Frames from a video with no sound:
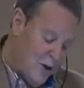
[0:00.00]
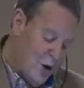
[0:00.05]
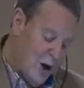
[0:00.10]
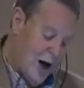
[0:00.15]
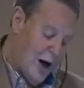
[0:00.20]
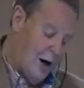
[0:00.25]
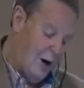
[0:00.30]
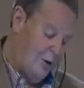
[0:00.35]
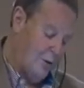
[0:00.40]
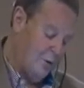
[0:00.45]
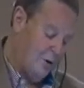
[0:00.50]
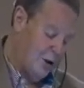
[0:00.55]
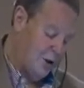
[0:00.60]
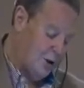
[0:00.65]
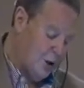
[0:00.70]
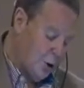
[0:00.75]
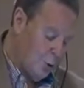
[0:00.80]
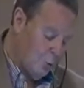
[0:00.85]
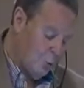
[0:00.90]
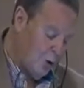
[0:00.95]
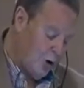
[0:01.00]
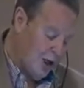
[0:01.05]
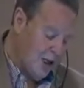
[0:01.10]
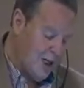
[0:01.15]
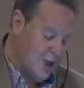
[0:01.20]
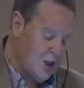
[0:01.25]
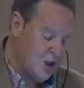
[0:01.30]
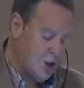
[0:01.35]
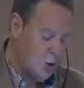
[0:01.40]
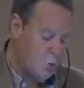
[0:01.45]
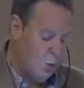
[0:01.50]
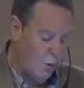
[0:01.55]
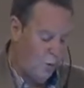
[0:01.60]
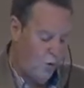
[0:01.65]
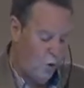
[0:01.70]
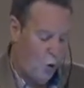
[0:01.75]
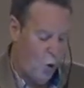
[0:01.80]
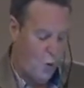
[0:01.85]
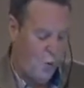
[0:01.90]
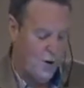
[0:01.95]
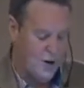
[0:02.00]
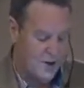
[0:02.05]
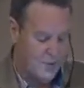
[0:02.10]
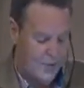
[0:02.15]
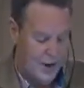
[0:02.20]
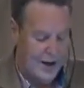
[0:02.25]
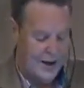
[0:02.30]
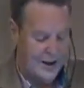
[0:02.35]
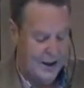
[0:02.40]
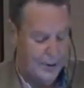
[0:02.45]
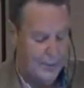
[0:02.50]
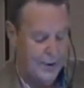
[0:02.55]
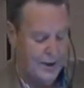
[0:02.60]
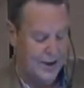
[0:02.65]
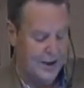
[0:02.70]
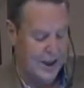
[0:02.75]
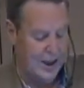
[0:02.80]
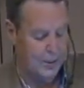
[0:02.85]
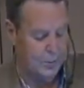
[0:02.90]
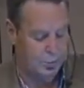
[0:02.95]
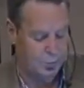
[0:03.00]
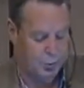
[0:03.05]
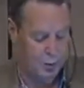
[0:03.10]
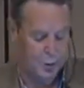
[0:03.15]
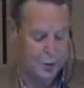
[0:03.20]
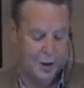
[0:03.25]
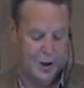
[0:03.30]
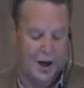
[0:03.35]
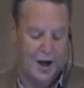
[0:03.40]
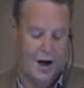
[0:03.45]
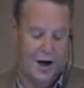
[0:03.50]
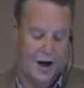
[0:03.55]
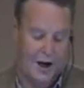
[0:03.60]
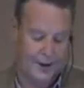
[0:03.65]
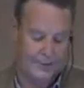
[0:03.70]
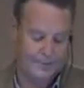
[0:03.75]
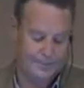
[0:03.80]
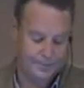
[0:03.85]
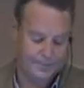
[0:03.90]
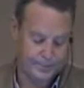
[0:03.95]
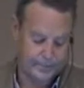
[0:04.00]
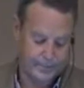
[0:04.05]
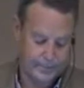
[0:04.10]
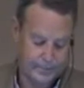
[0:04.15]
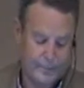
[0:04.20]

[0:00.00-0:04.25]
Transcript: They thought that their religious performance made them acceptable to God.